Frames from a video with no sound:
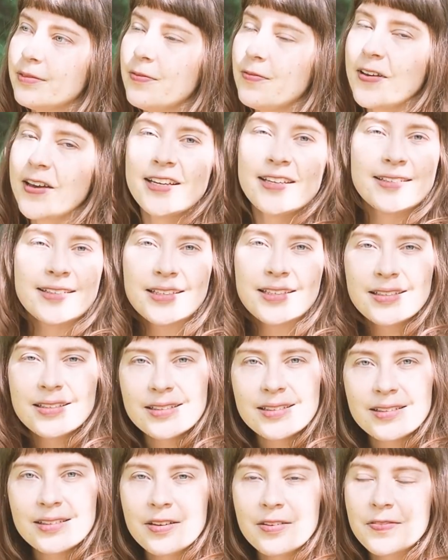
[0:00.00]

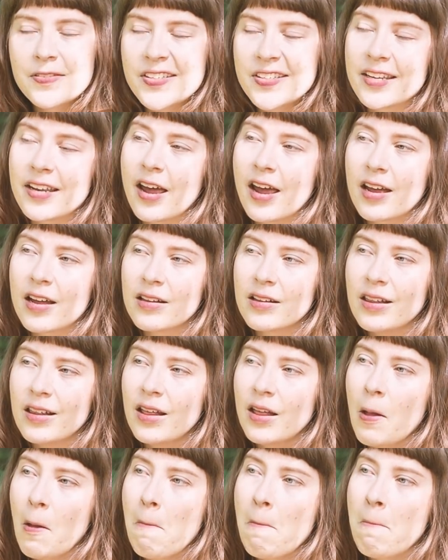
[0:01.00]
phases of style.
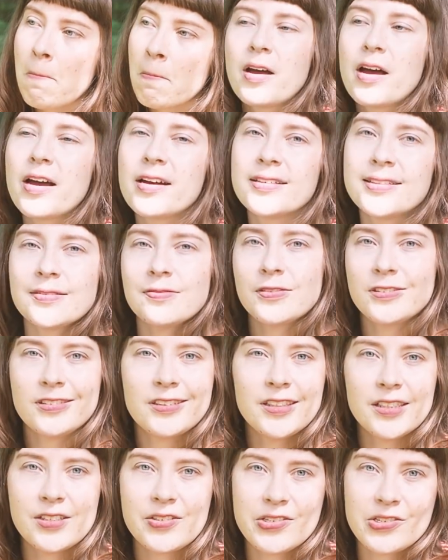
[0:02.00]
I
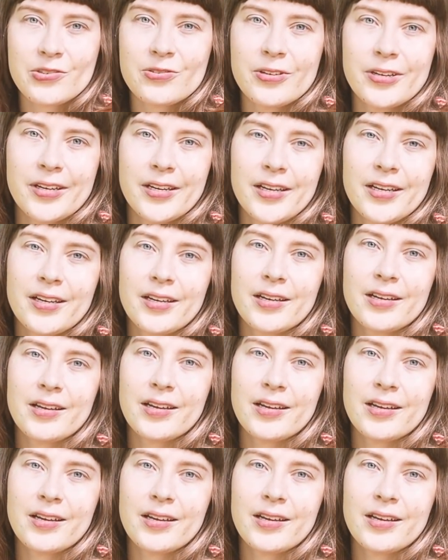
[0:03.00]
definitely enjoy